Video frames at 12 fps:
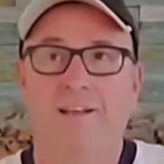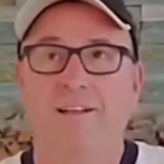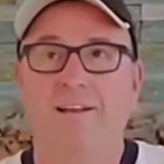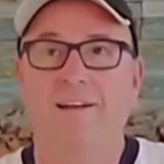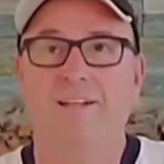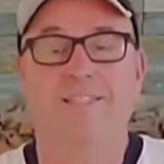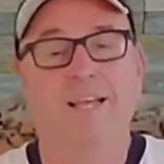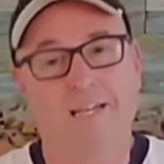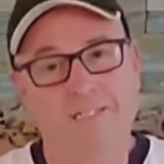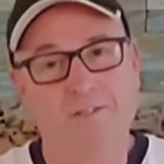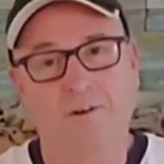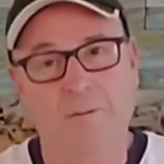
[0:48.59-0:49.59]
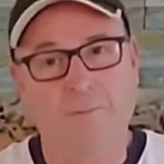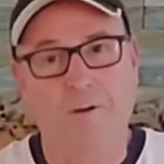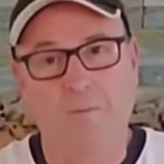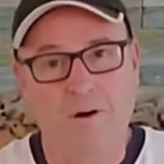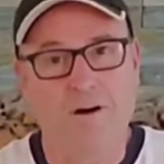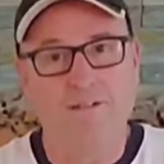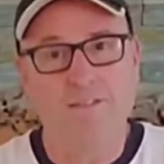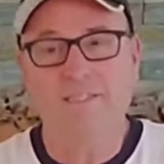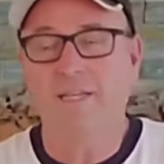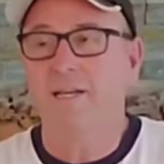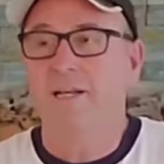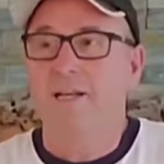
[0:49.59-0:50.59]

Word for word: uh, texture on my walls